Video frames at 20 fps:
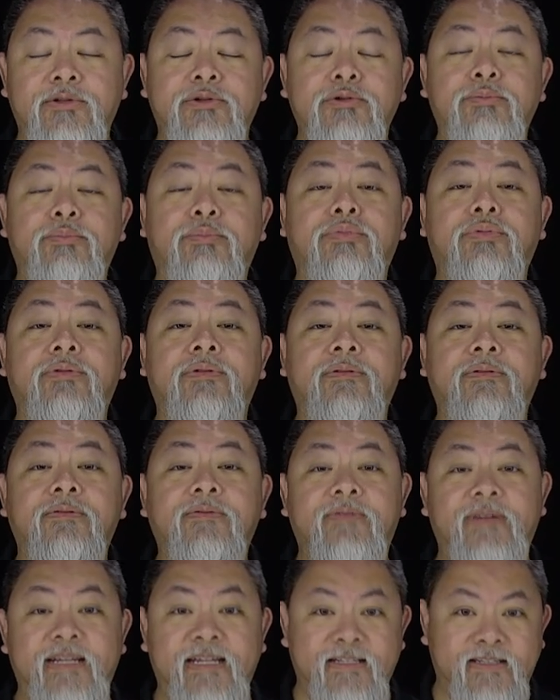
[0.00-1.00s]
to
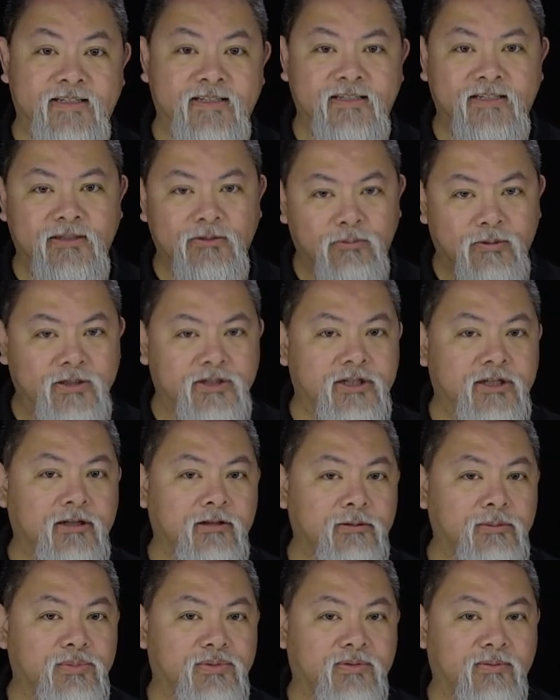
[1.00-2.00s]
prevent switching
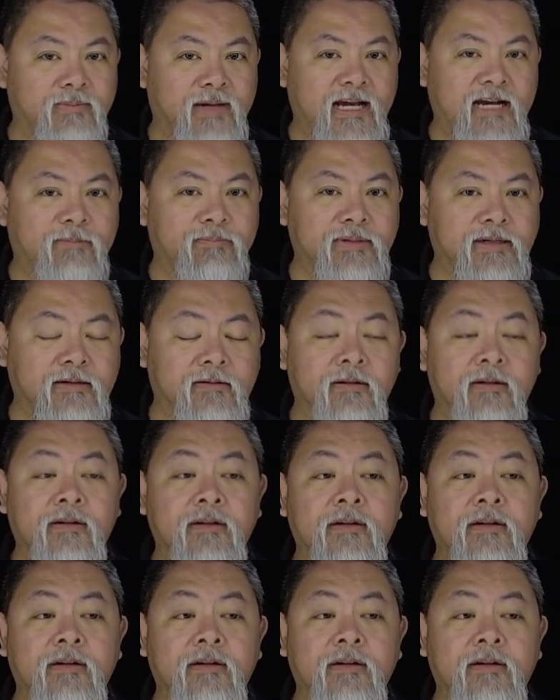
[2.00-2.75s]
loops from happening.